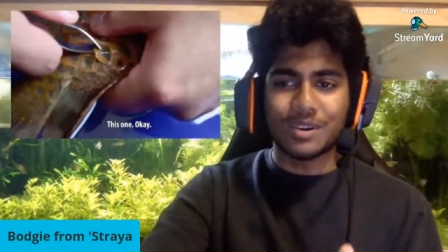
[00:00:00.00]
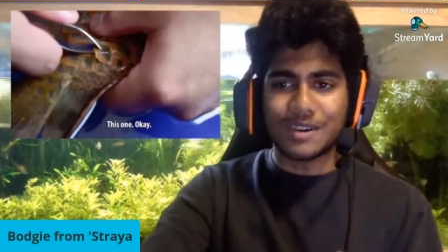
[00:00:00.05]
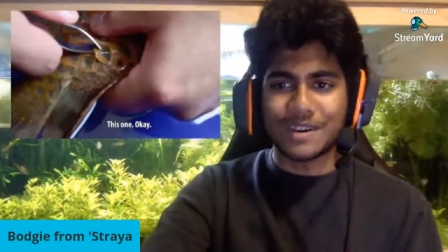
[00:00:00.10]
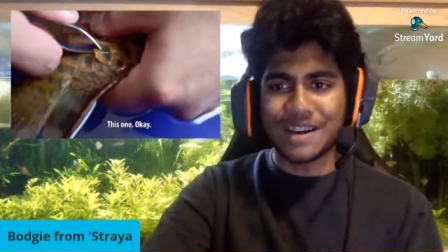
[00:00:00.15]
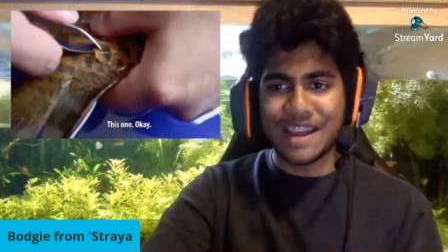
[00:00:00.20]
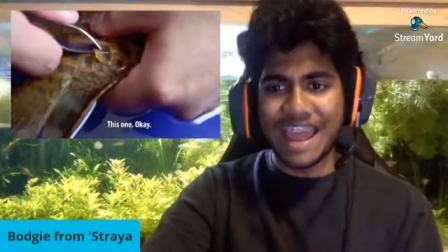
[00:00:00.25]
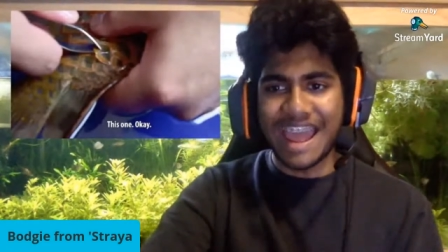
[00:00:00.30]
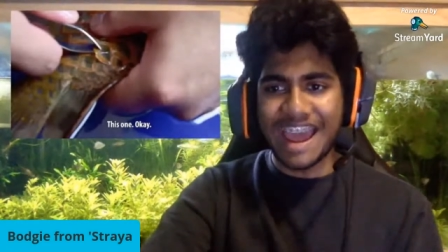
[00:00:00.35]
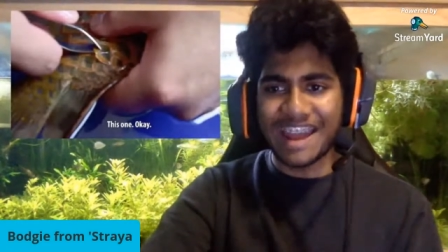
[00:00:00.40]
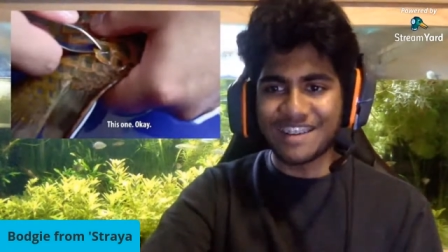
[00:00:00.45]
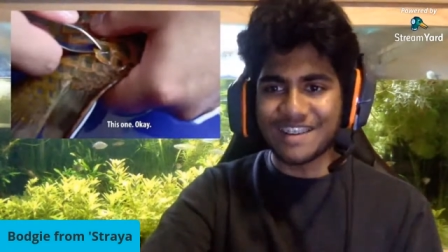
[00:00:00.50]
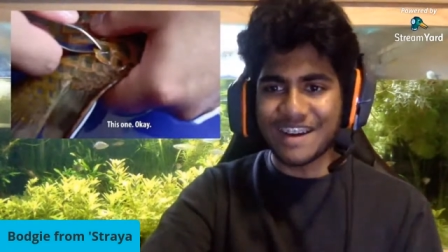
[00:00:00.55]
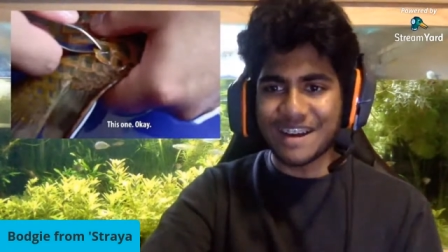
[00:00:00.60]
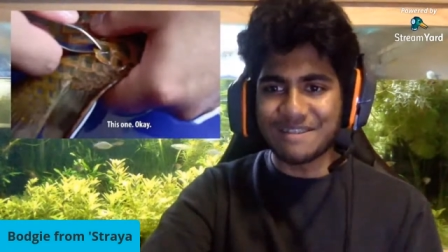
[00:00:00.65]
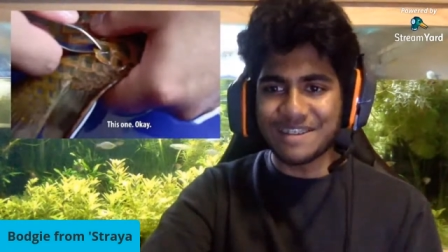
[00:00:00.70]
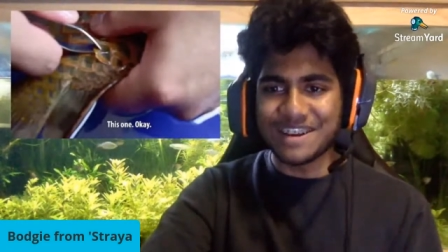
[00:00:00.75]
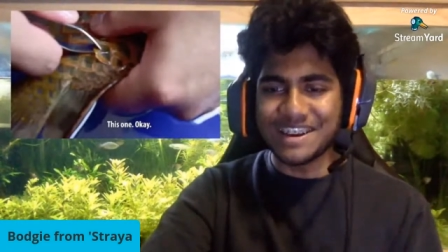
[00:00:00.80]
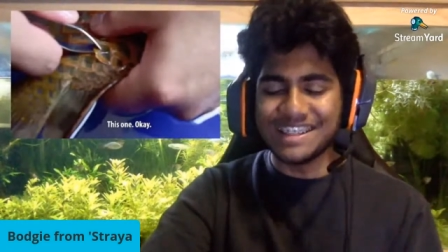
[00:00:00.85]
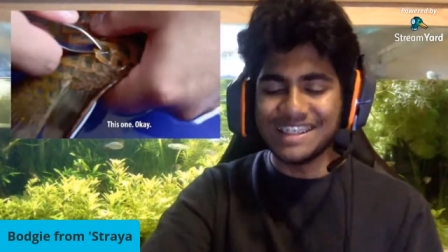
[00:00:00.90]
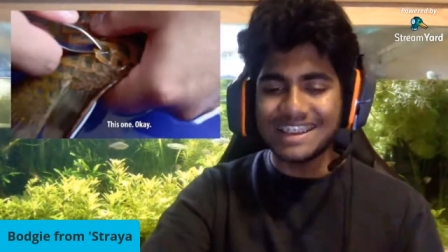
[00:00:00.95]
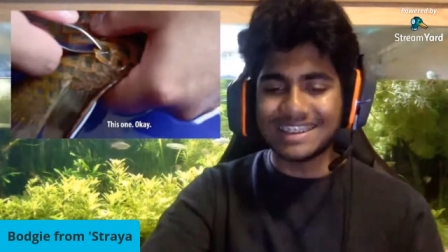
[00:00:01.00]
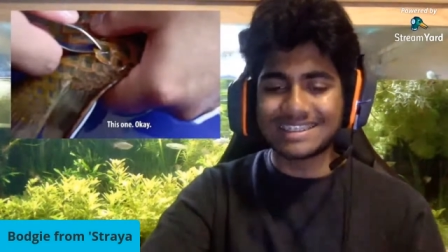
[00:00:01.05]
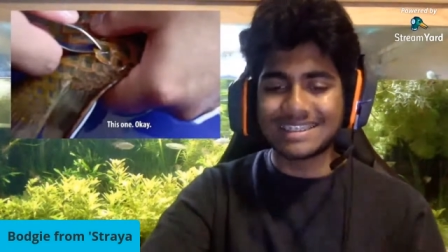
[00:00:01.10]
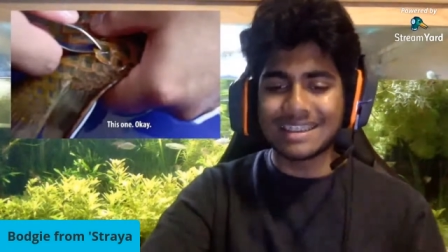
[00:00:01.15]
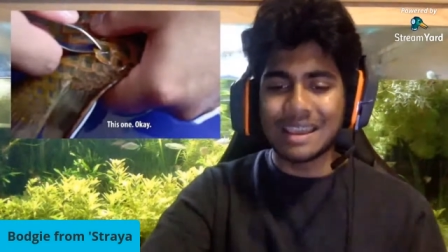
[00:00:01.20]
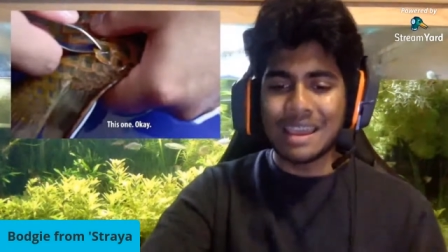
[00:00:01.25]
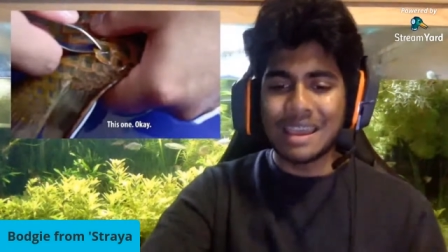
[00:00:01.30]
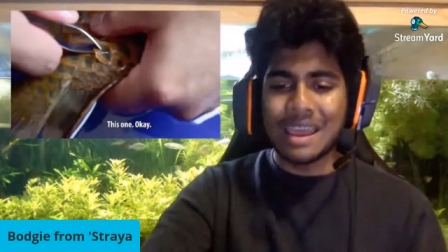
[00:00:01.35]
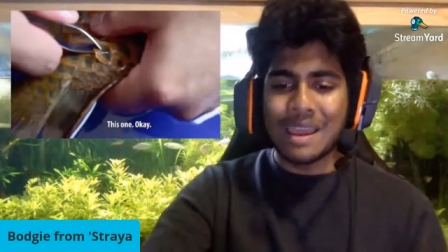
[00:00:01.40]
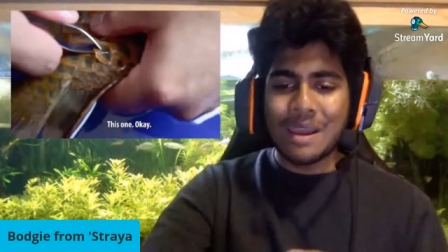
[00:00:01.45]
how do I word
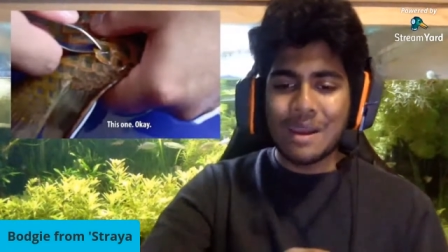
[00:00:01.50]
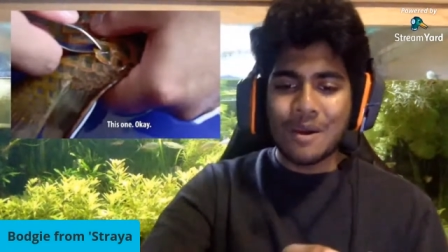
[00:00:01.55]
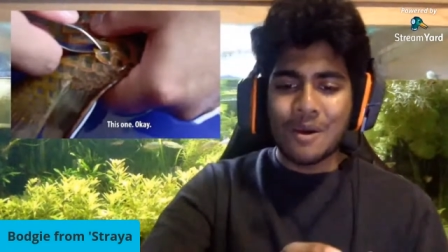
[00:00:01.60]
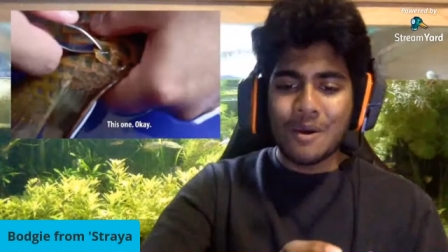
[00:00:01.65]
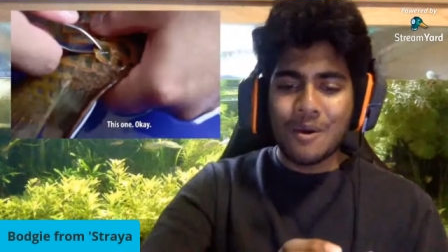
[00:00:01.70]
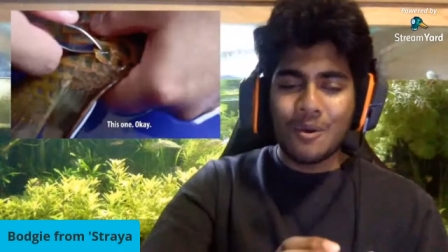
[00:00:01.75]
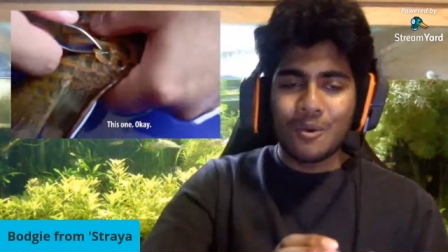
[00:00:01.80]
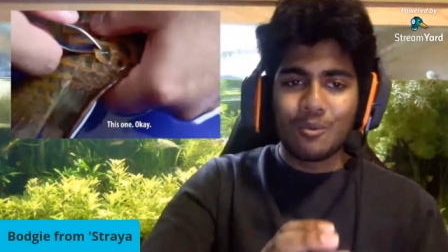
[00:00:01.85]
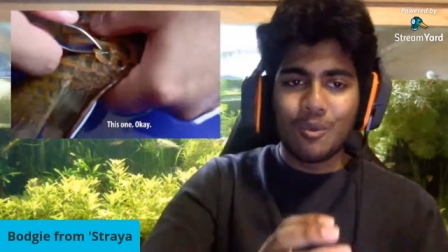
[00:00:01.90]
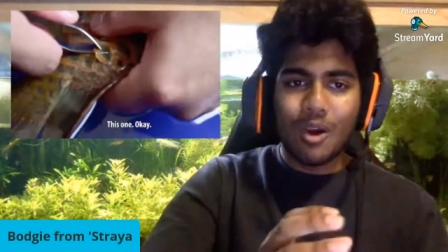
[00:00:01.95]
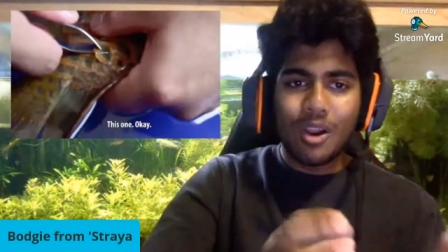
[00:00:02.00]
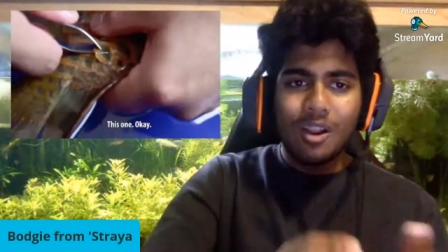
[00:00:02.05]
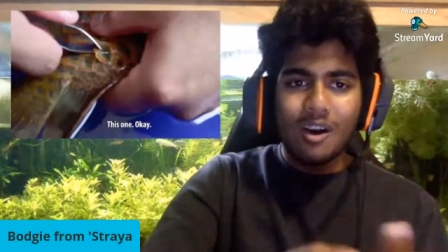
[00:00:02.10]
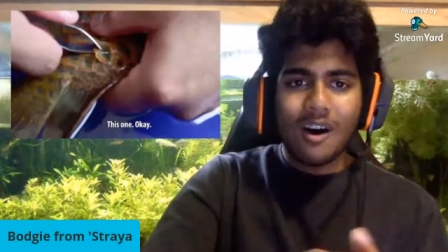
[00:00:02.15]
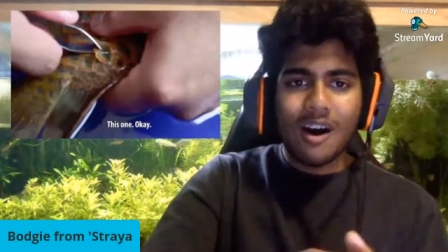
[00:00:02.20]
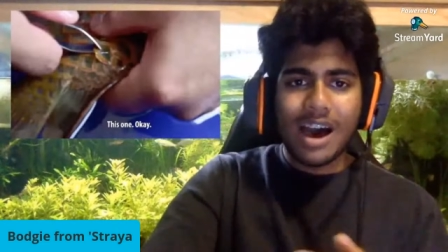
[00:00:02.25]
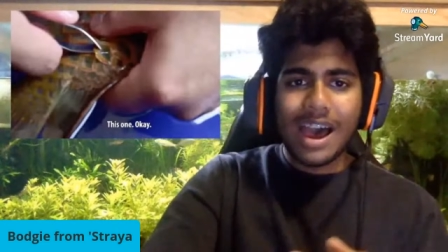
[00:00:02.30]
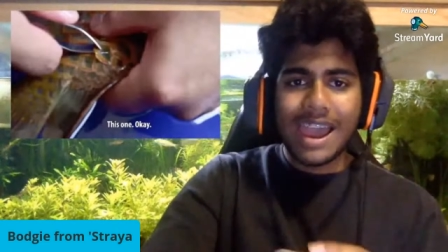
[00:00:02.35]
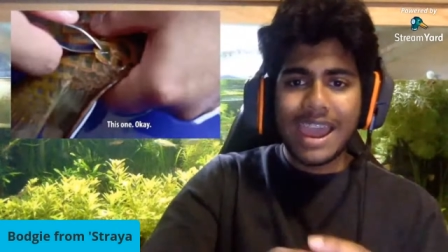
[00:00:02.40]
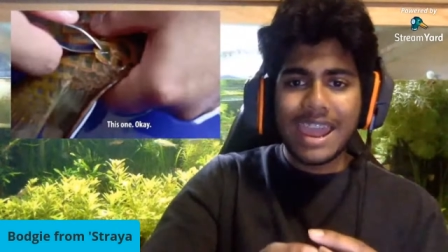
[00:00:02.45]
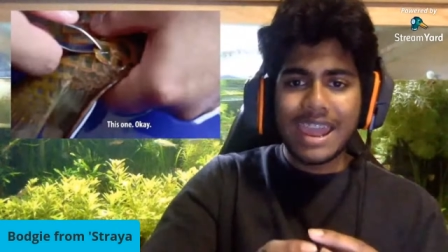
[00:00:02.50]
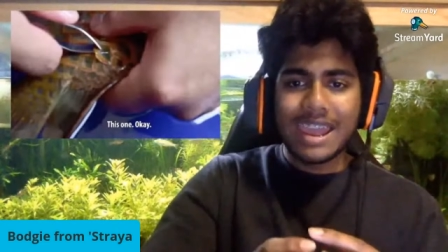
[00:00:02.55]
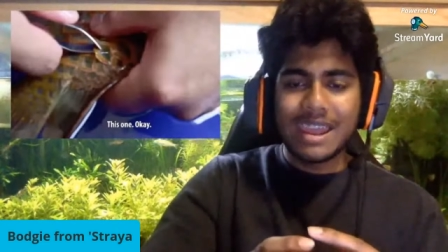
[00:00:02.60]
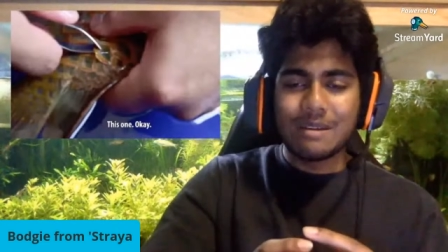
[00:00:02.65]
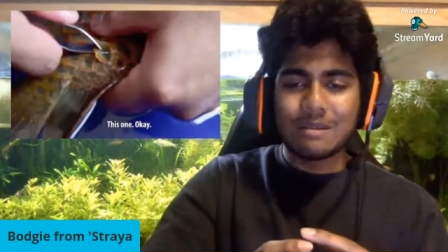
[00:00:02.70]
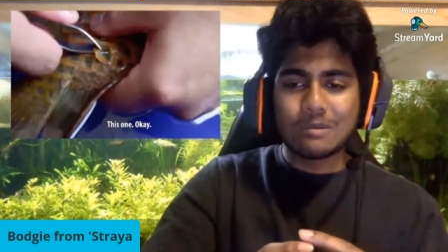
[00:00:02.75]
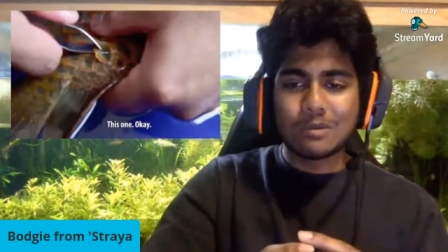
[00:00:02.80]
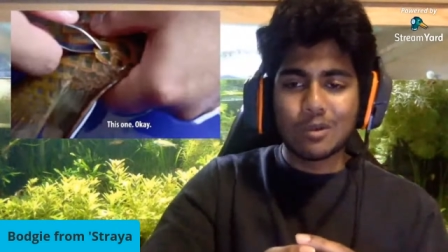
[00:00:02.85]
this? What I,